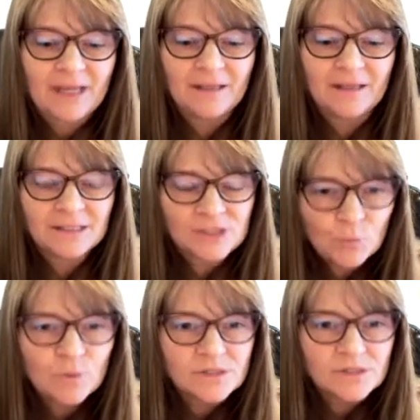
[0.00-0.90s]
the
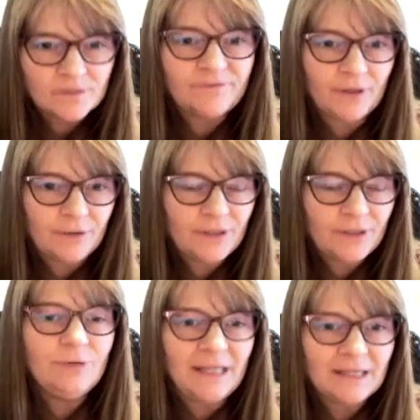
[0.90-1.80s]
schools are a very
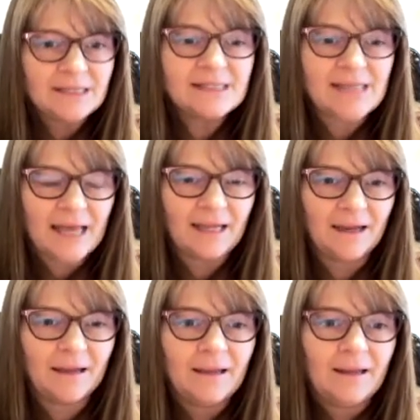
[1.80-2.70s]
unique
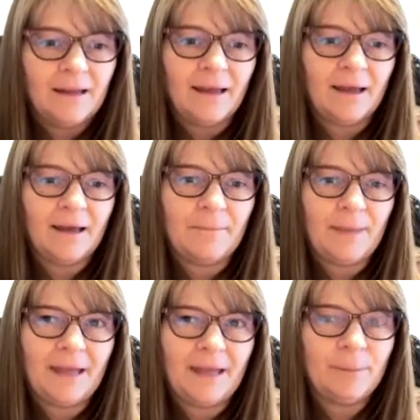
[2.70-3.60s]
setting,
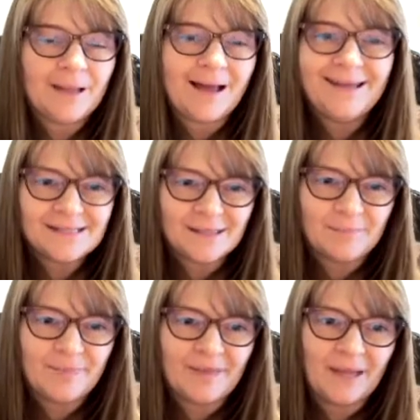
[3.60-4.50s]
and applying
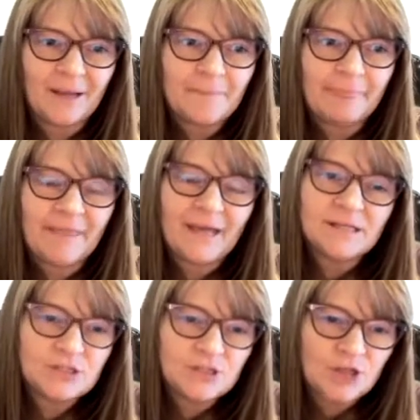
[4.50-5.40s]
something that
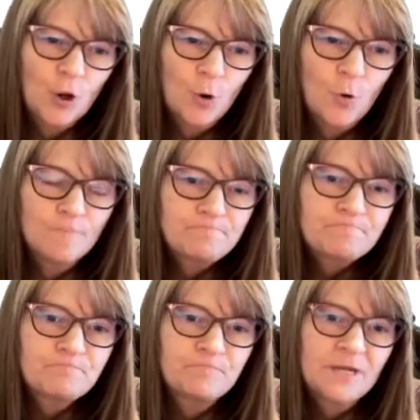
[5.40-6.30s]
is so
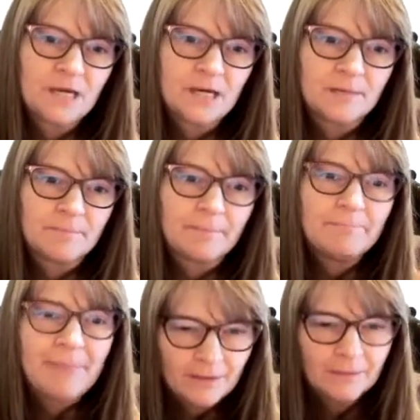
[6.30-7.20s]

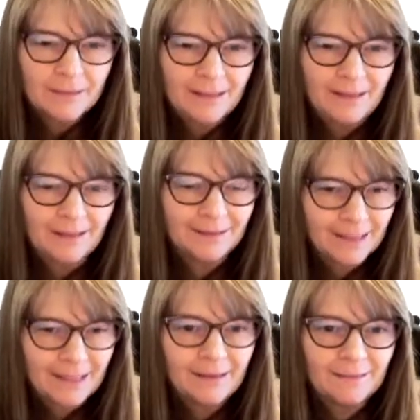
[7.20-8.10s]
medically,
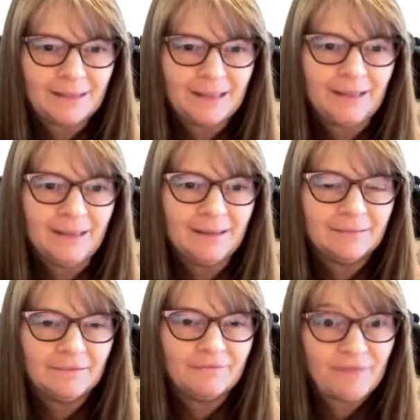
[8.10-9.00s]
clinically
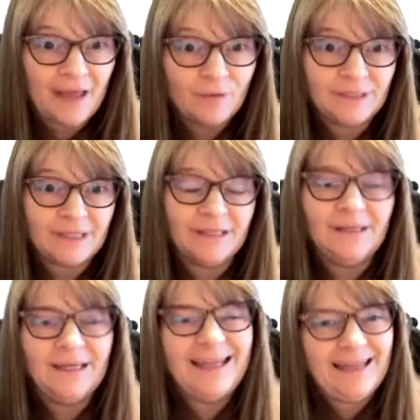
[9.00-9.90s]

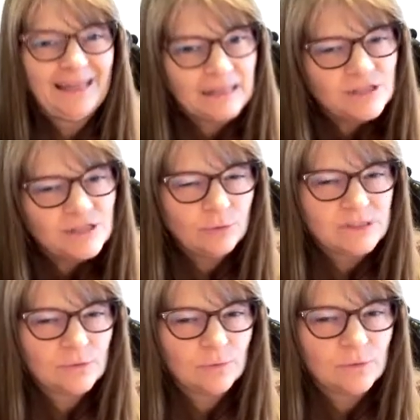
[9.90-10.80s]
founded into a
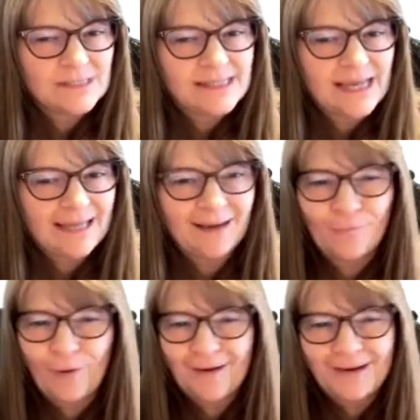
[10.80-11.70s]
school setting
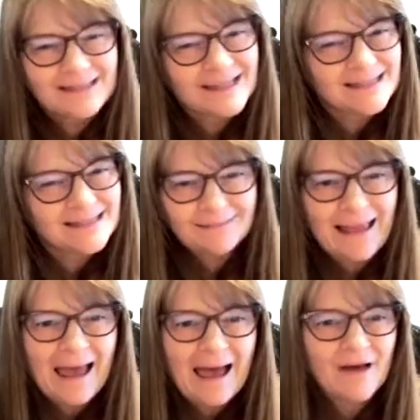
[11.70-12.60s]
where it doesn't
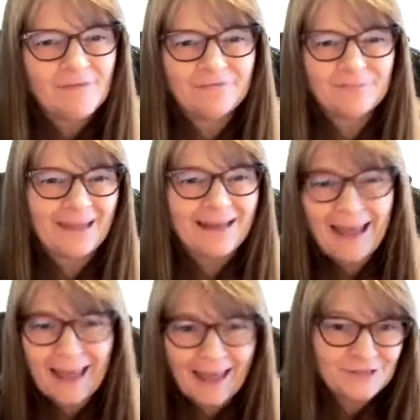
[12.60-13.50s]
have an
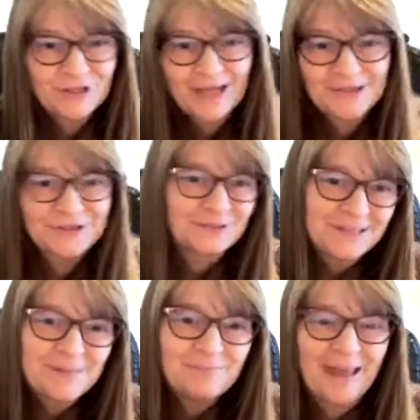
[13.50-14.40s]
educational
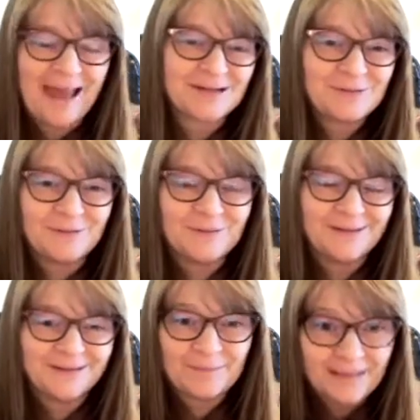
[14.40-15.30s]
impact to
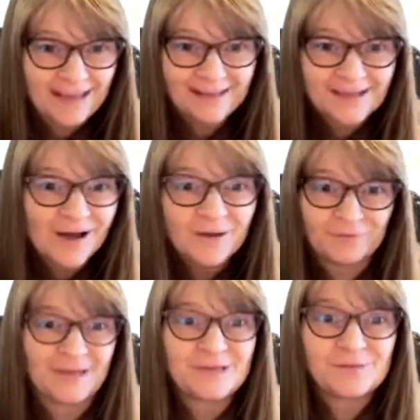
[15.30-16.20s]
eliminate a tongue
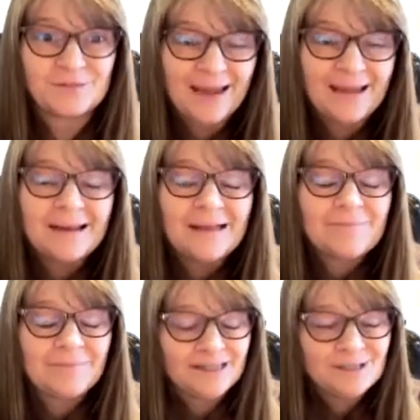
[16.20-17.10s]
thrust, right?
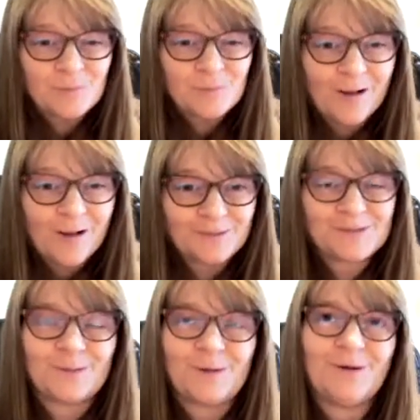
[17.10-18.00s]
It's a swallow
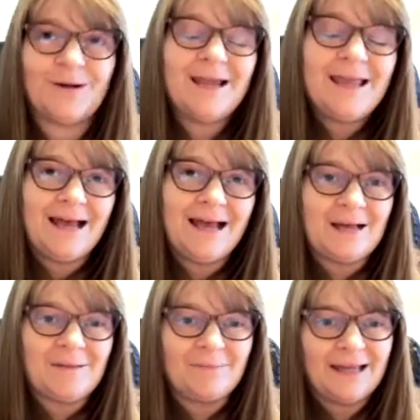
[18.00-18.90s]
disorder.
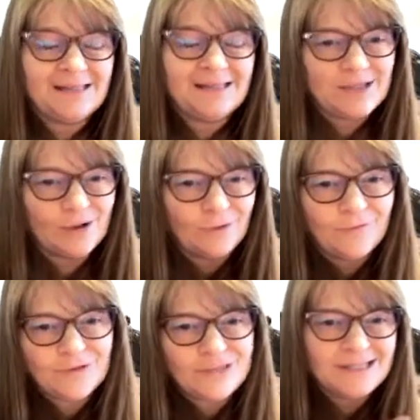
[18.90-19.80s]
And so
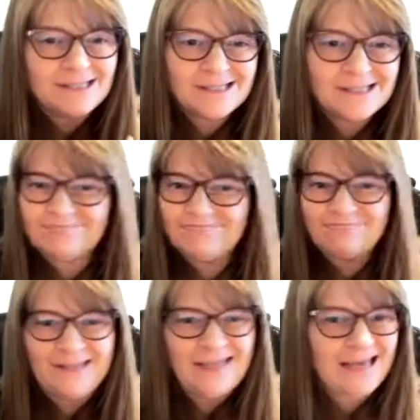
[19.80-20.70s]
there's this,
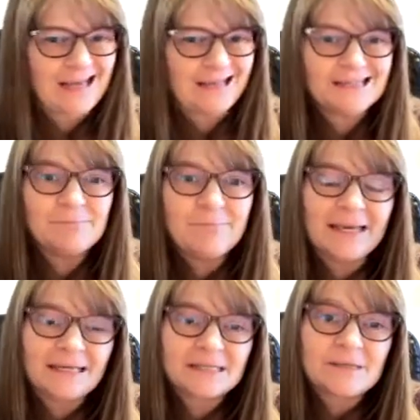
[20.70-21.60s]
this
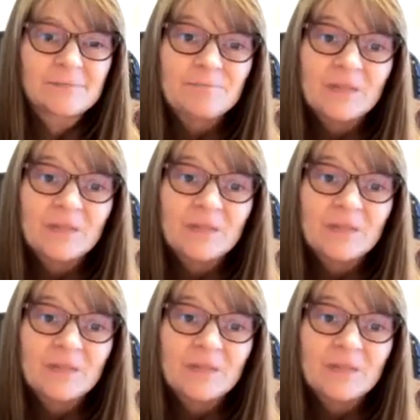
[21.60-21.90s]
mix.